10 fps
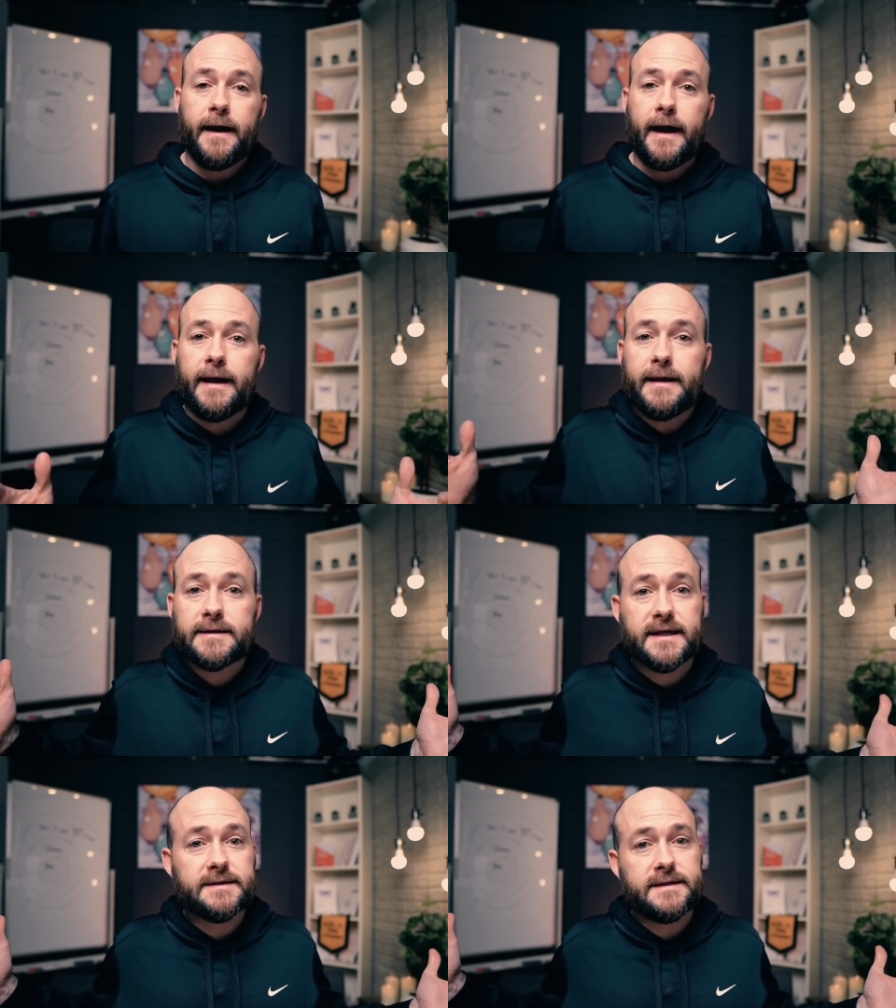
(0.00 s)
And in a
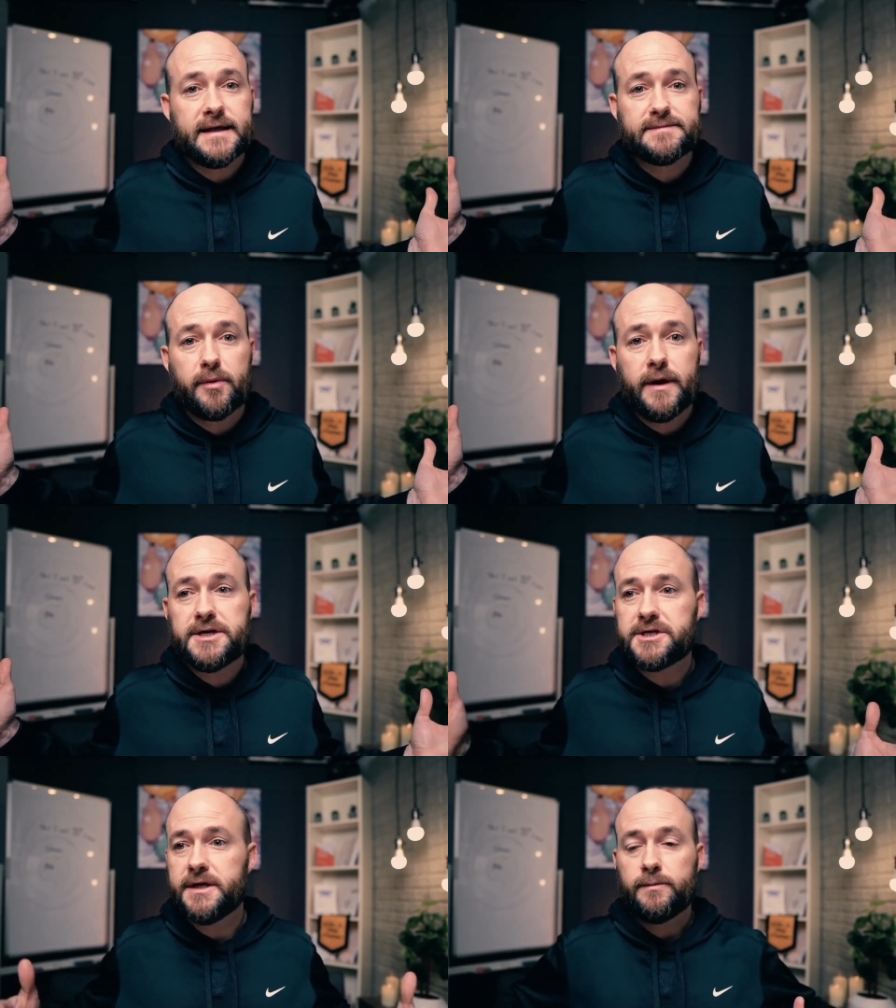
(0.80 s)
sense of
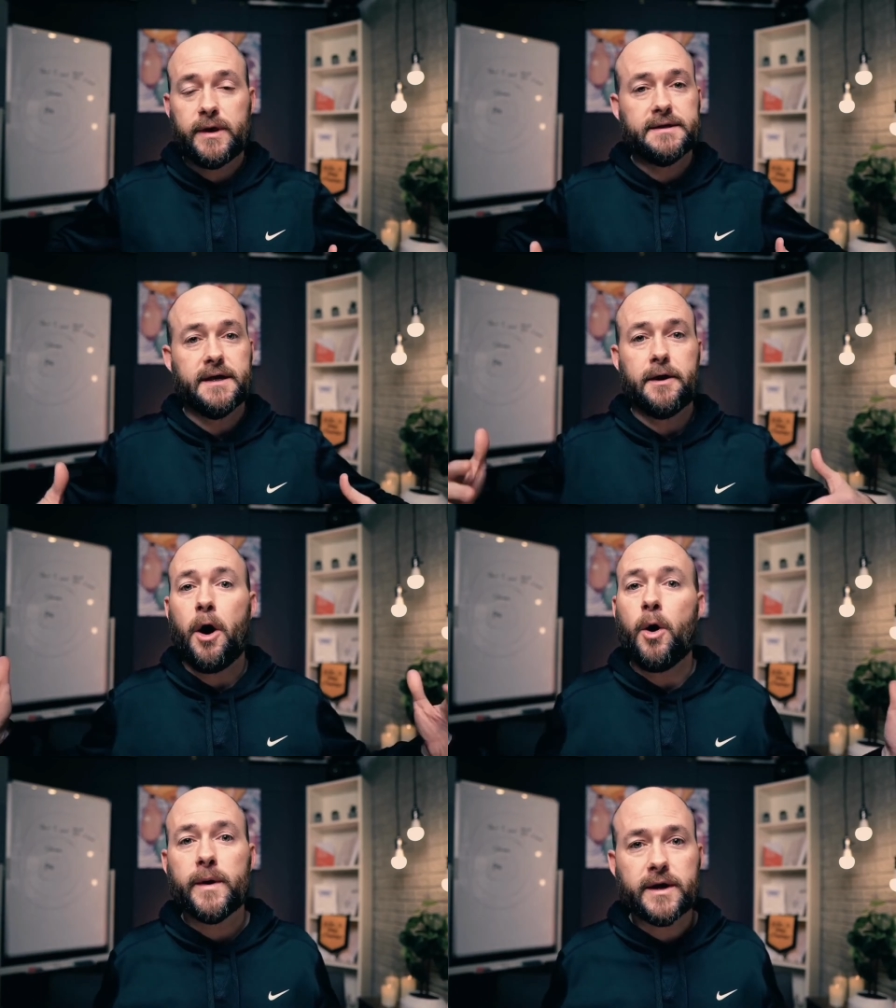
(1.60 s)
desperation, we had done
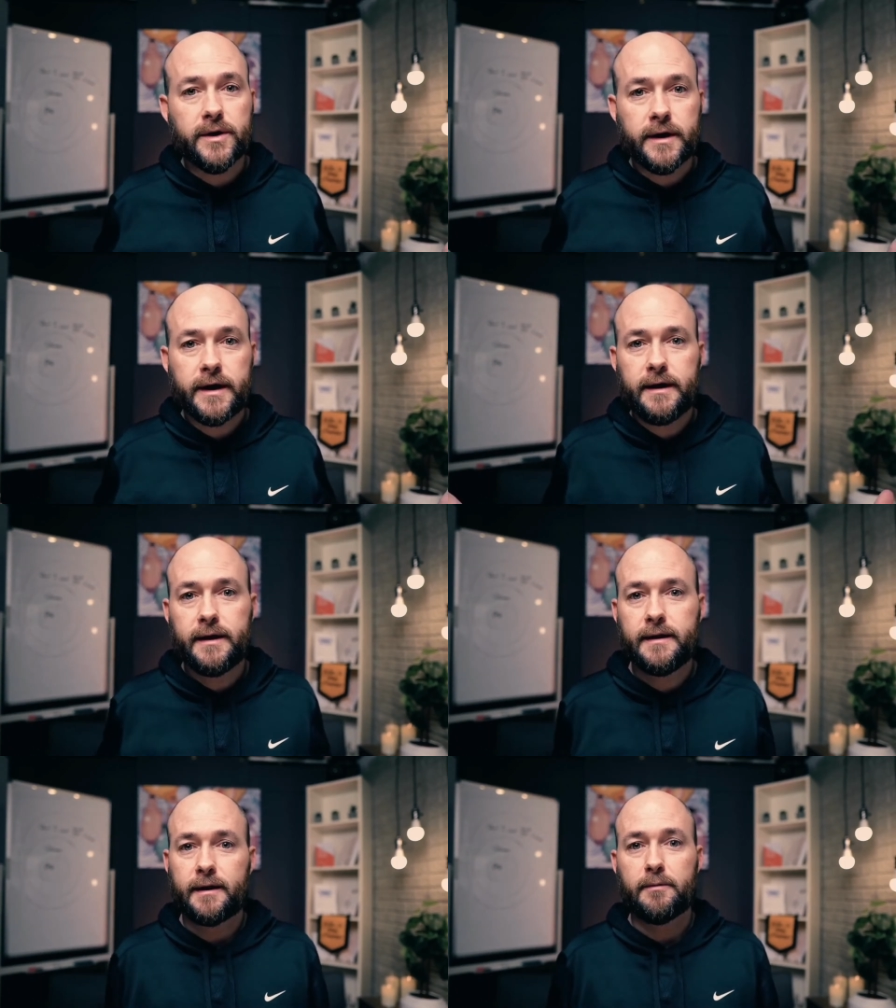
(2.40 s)
all we could.
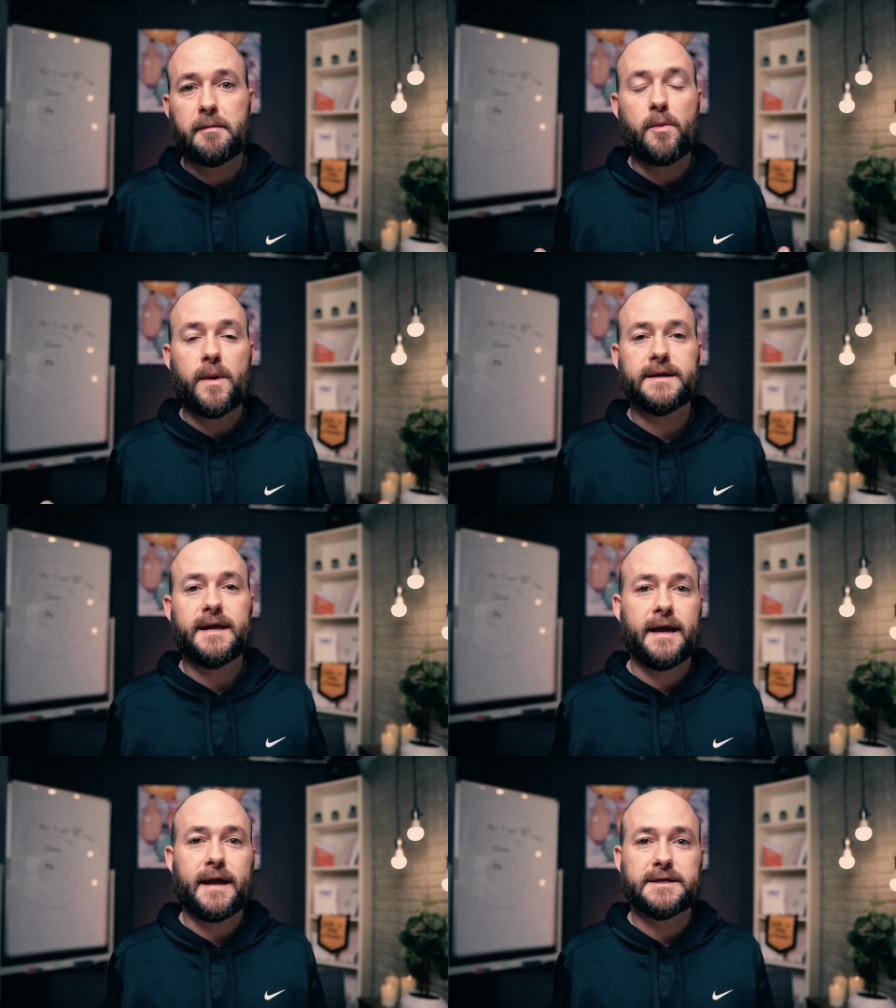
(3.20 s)
I remember one
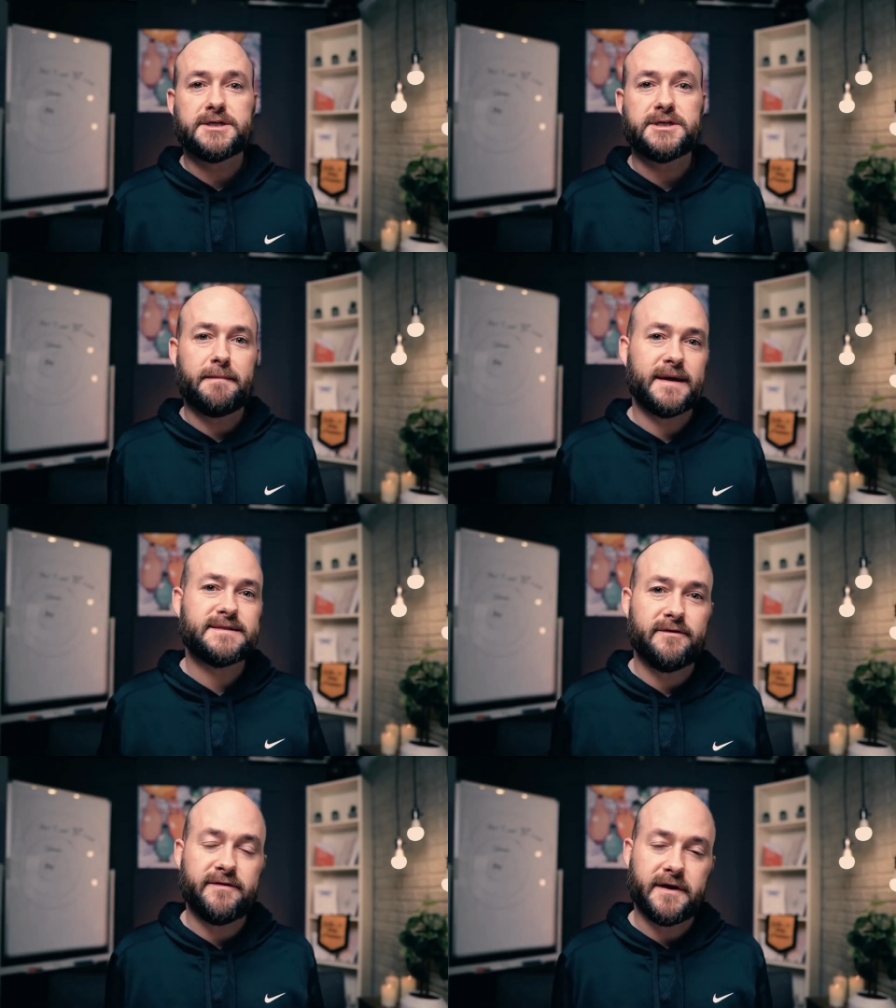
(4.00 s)
day I just shut
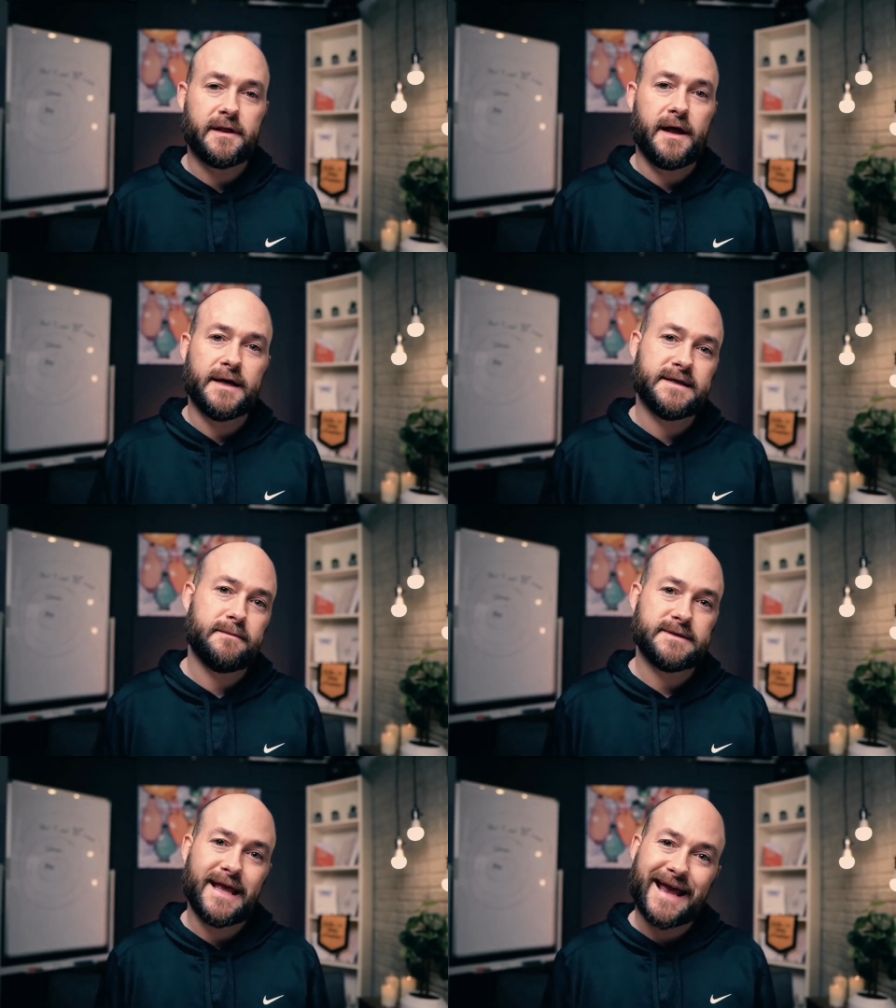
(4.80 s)
myself in a closet
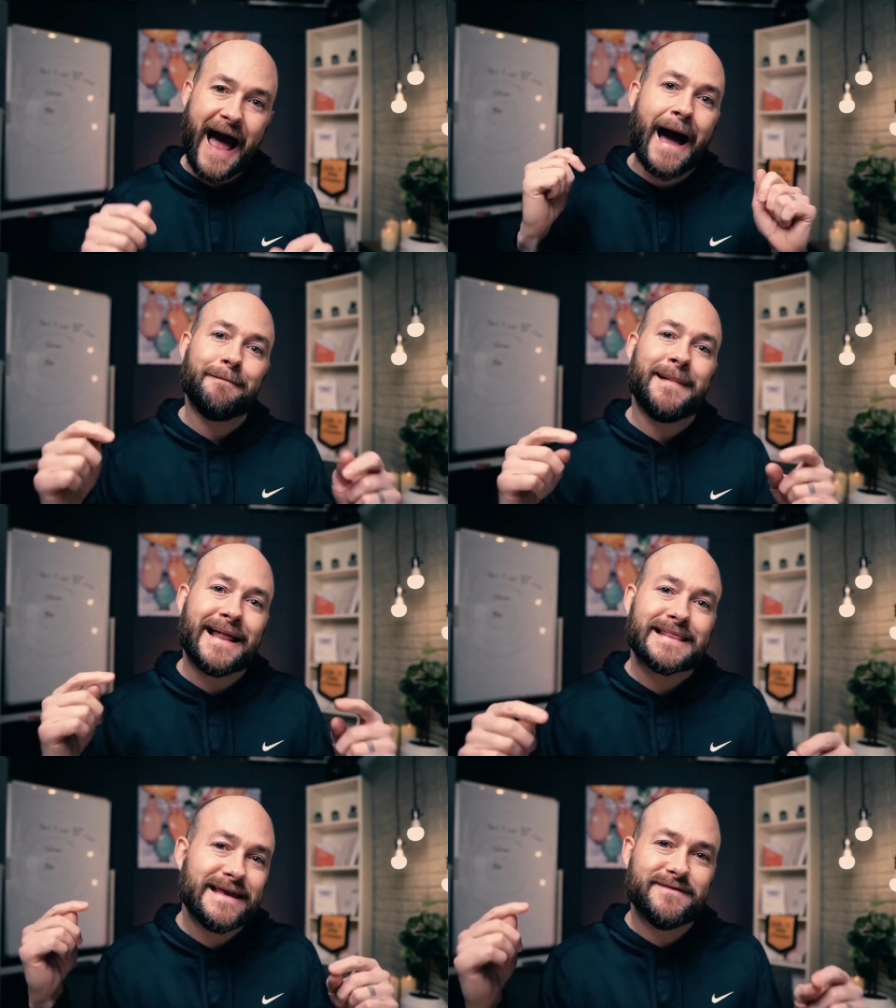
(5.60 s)
and was like, I'm
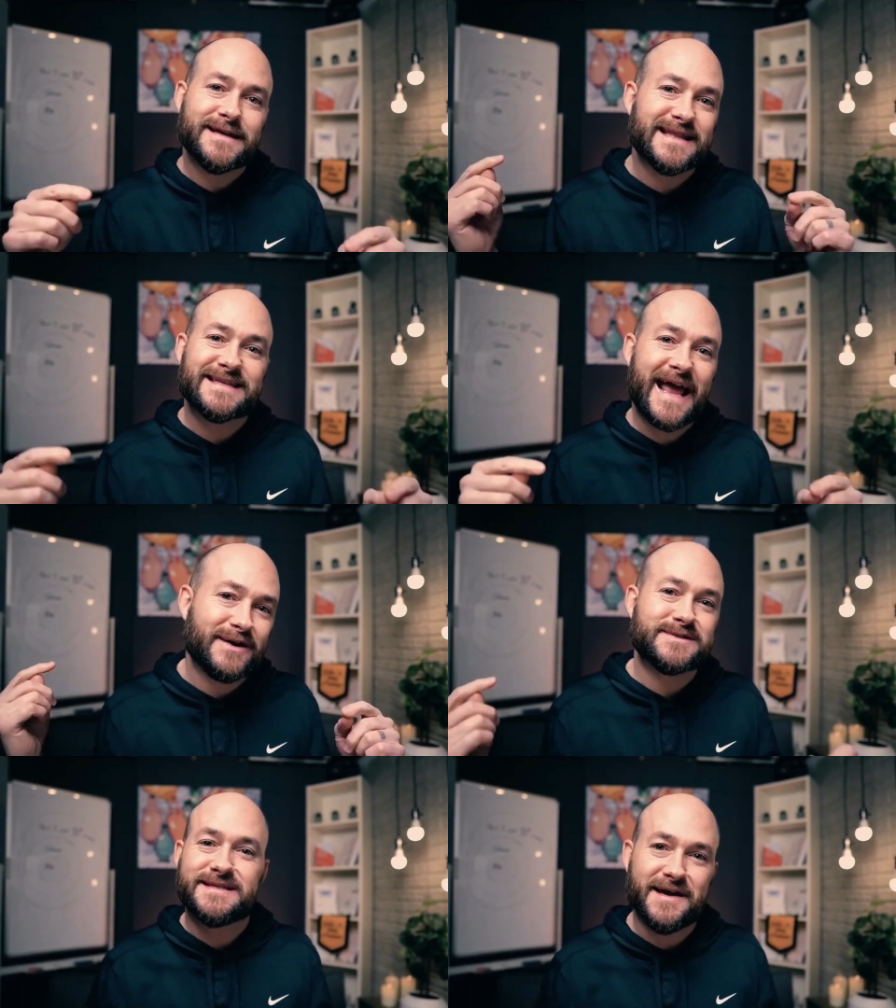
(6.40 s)
not leaving to this
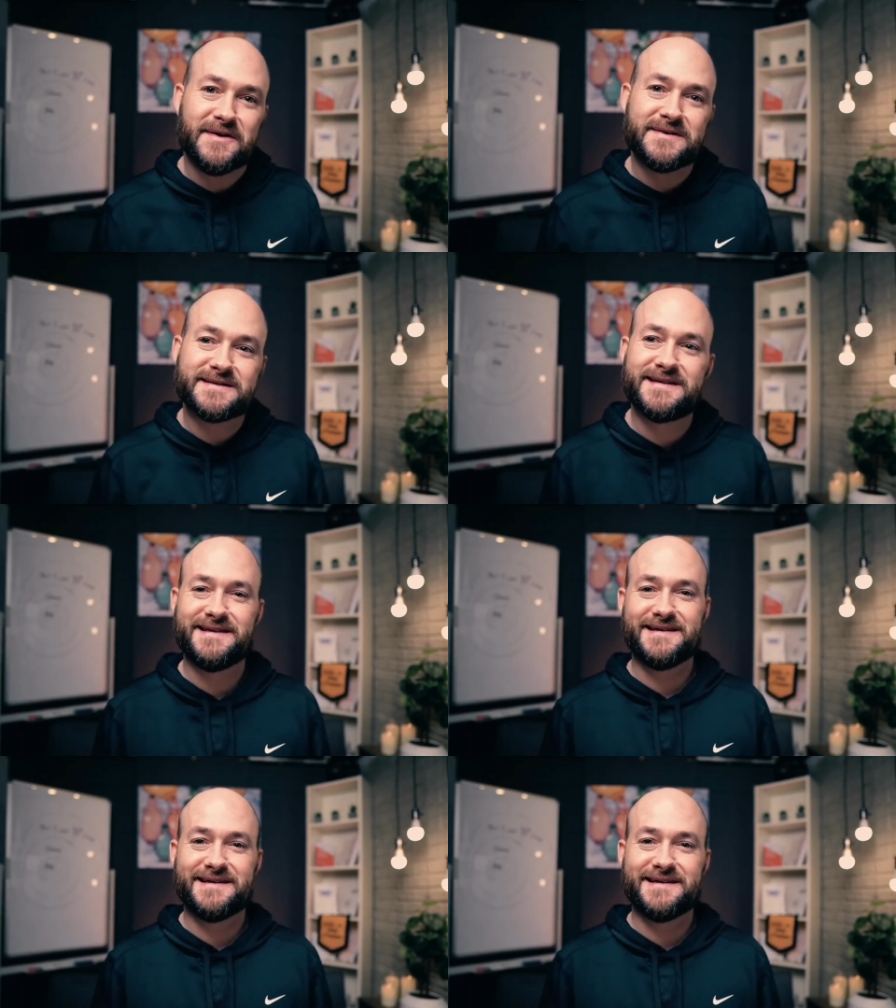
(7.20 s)
house sells."